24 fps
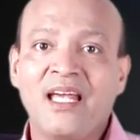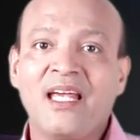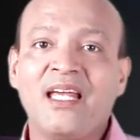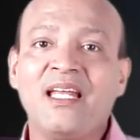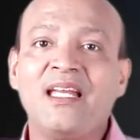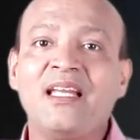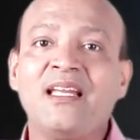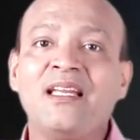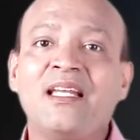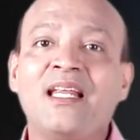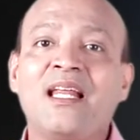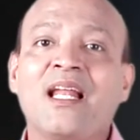
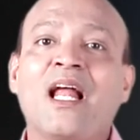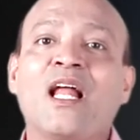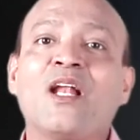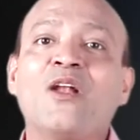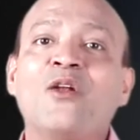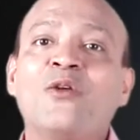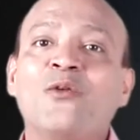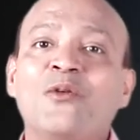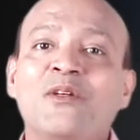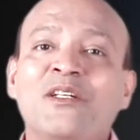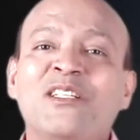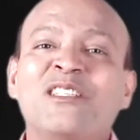Indra
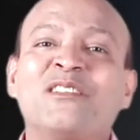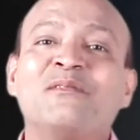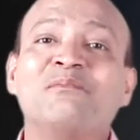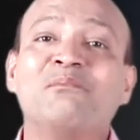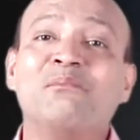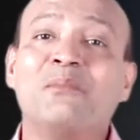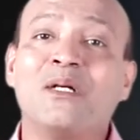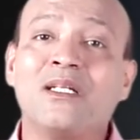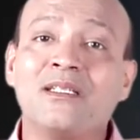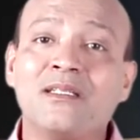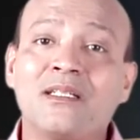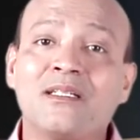Nooyi's
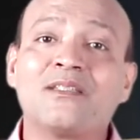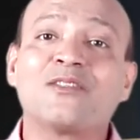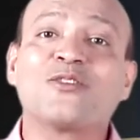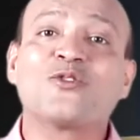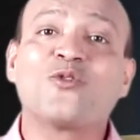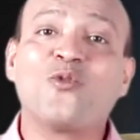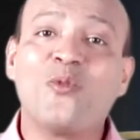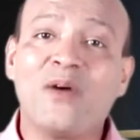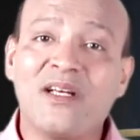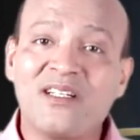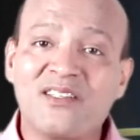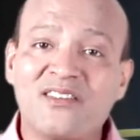mother's
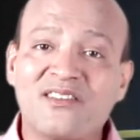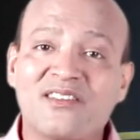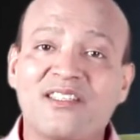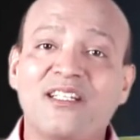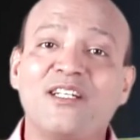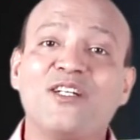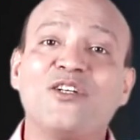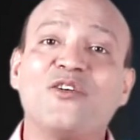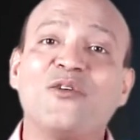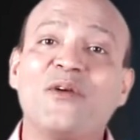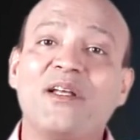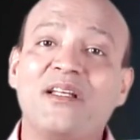
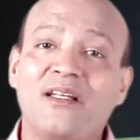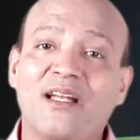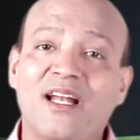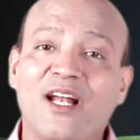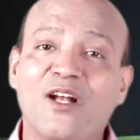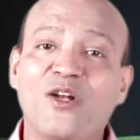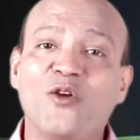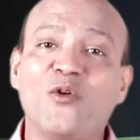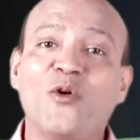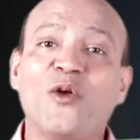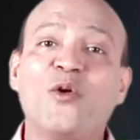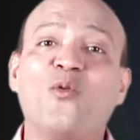question to Indra
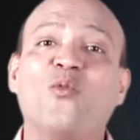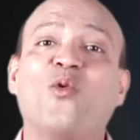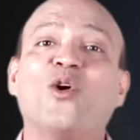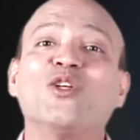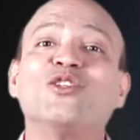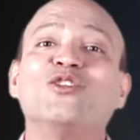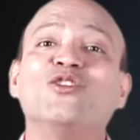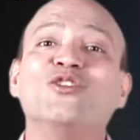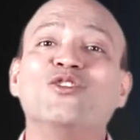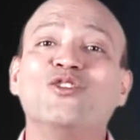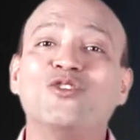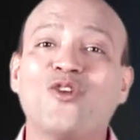Nooyi
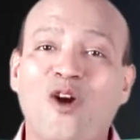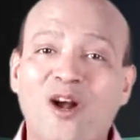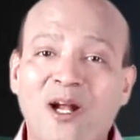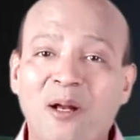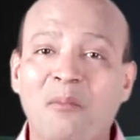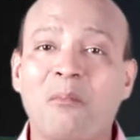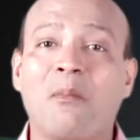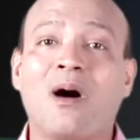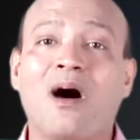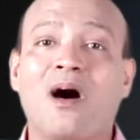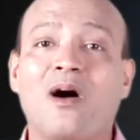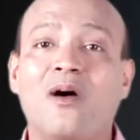was not
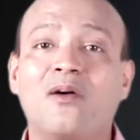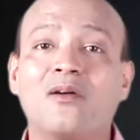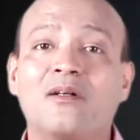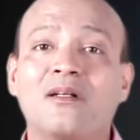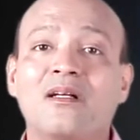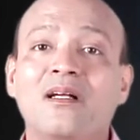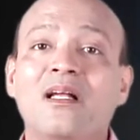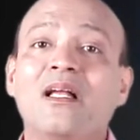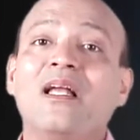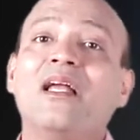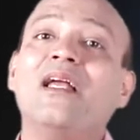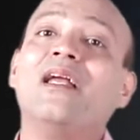about
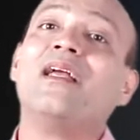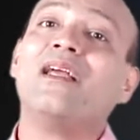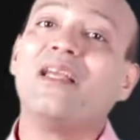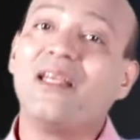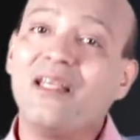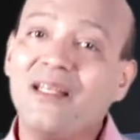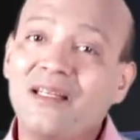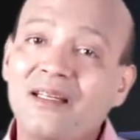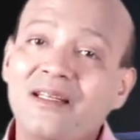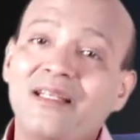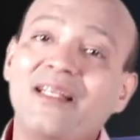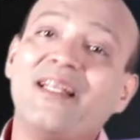
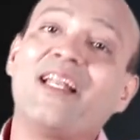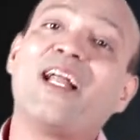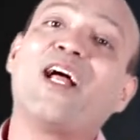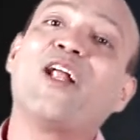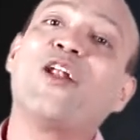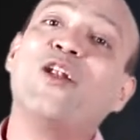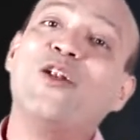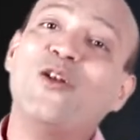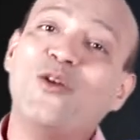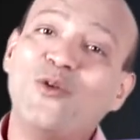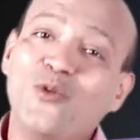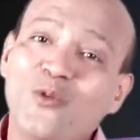Indra
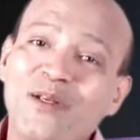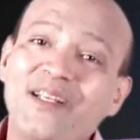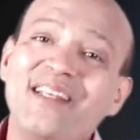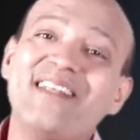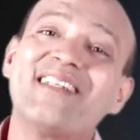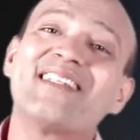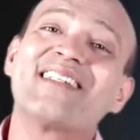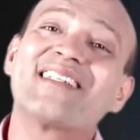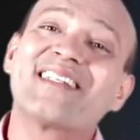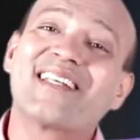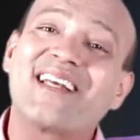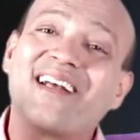
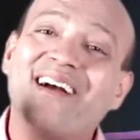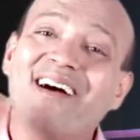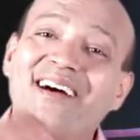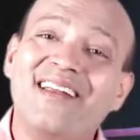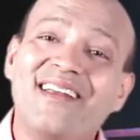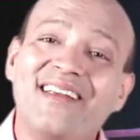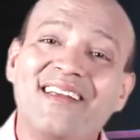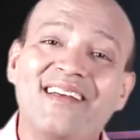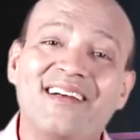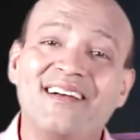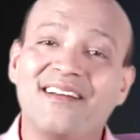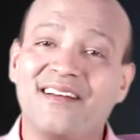Nooyi's
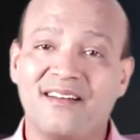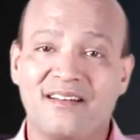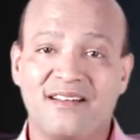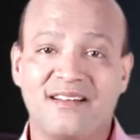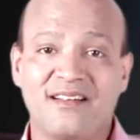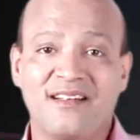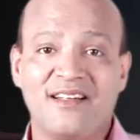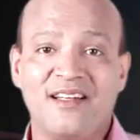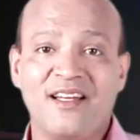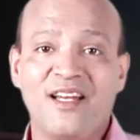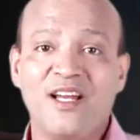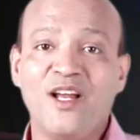career,
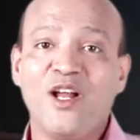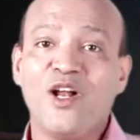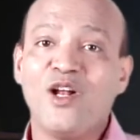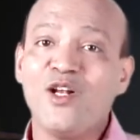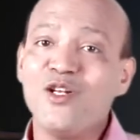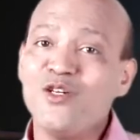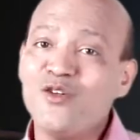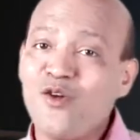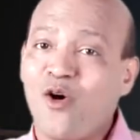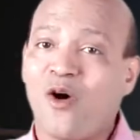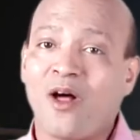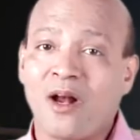
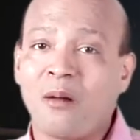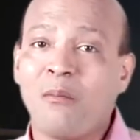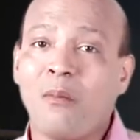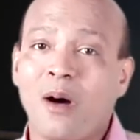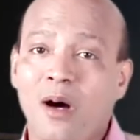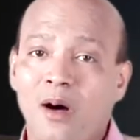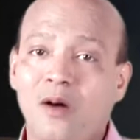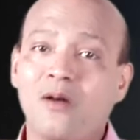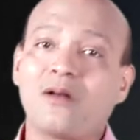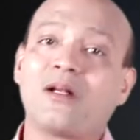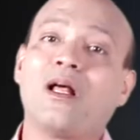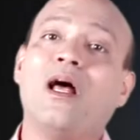nor
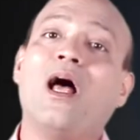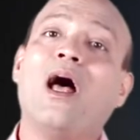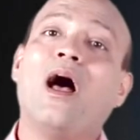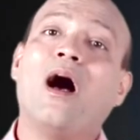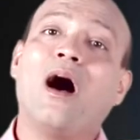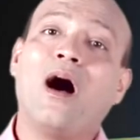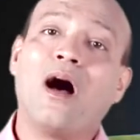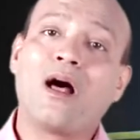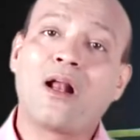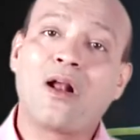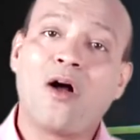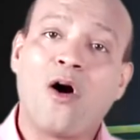about
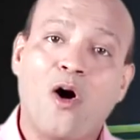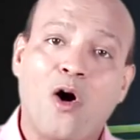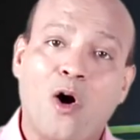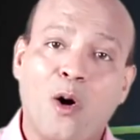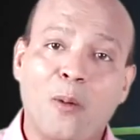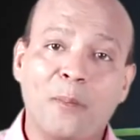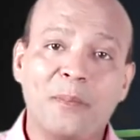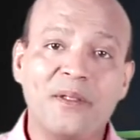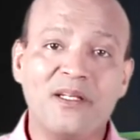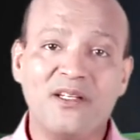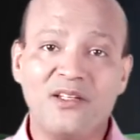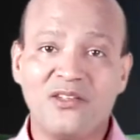her
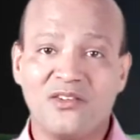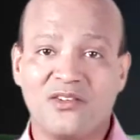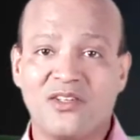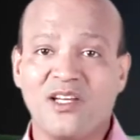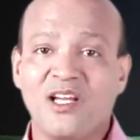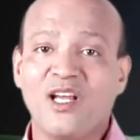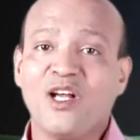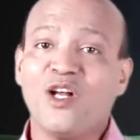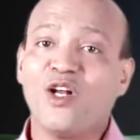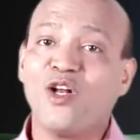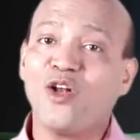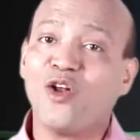hobbies,
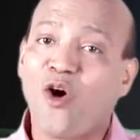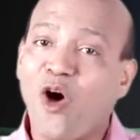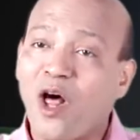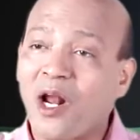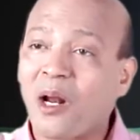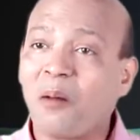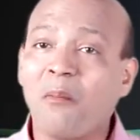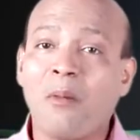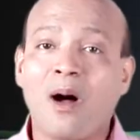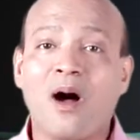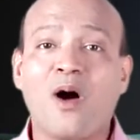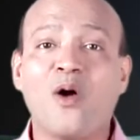
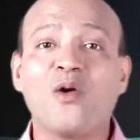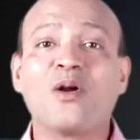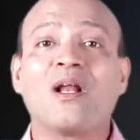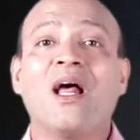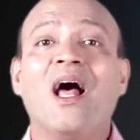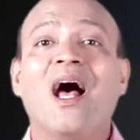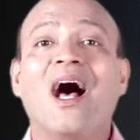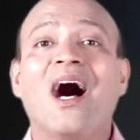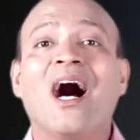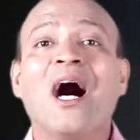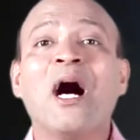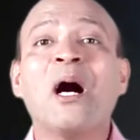nor
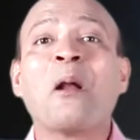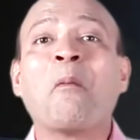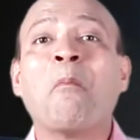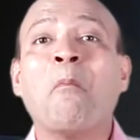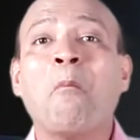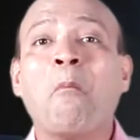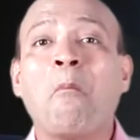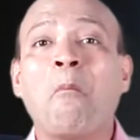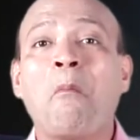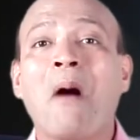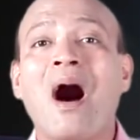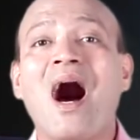about her
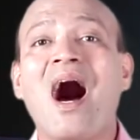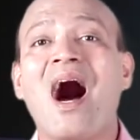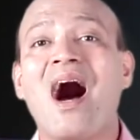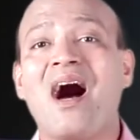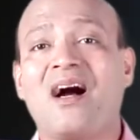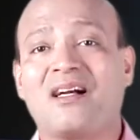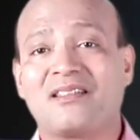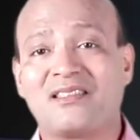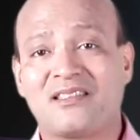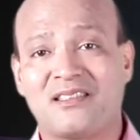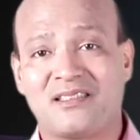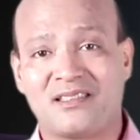
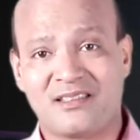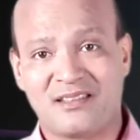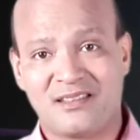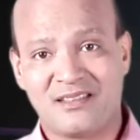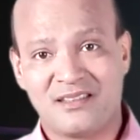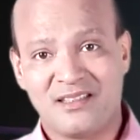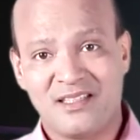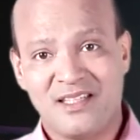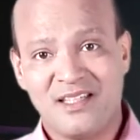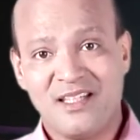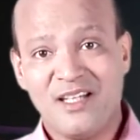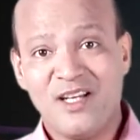marks,
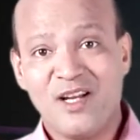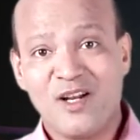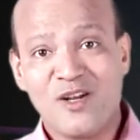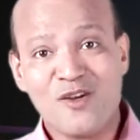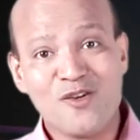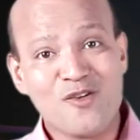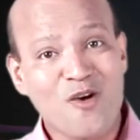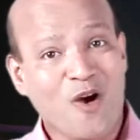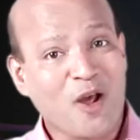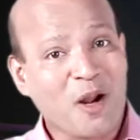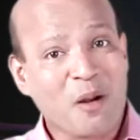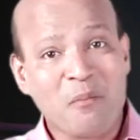
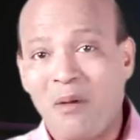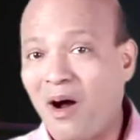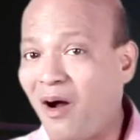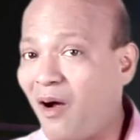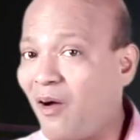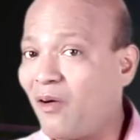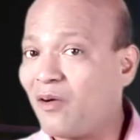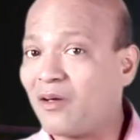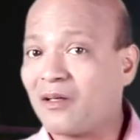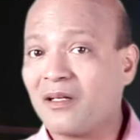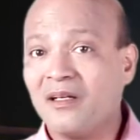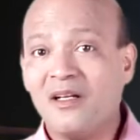nor
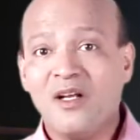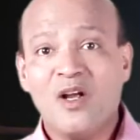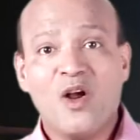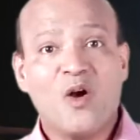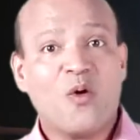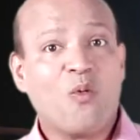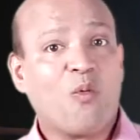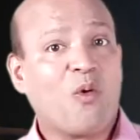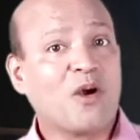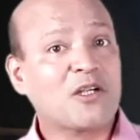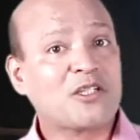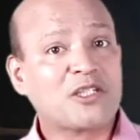about
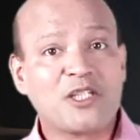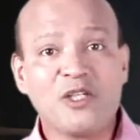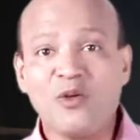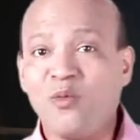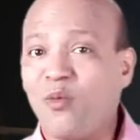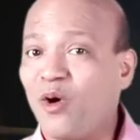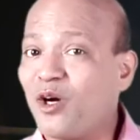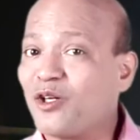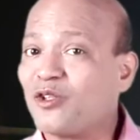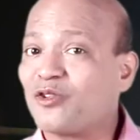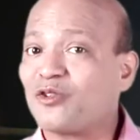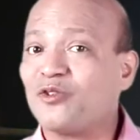what she
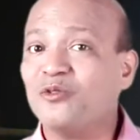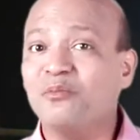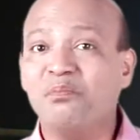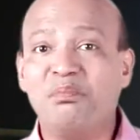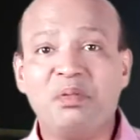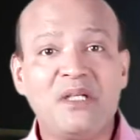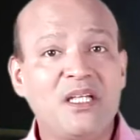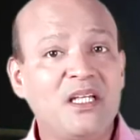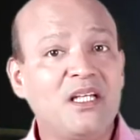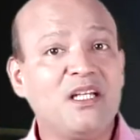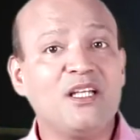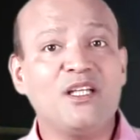wants to
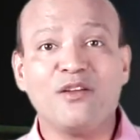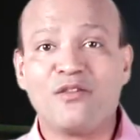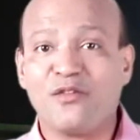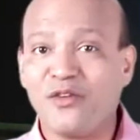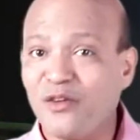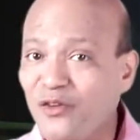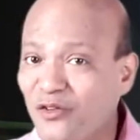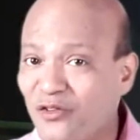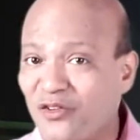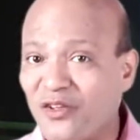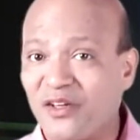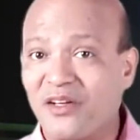be in the
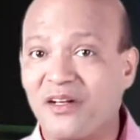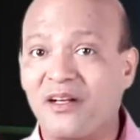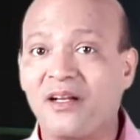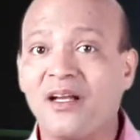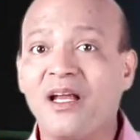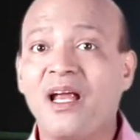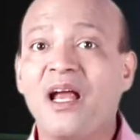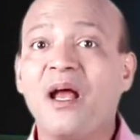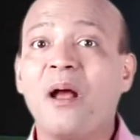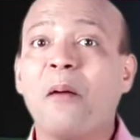future,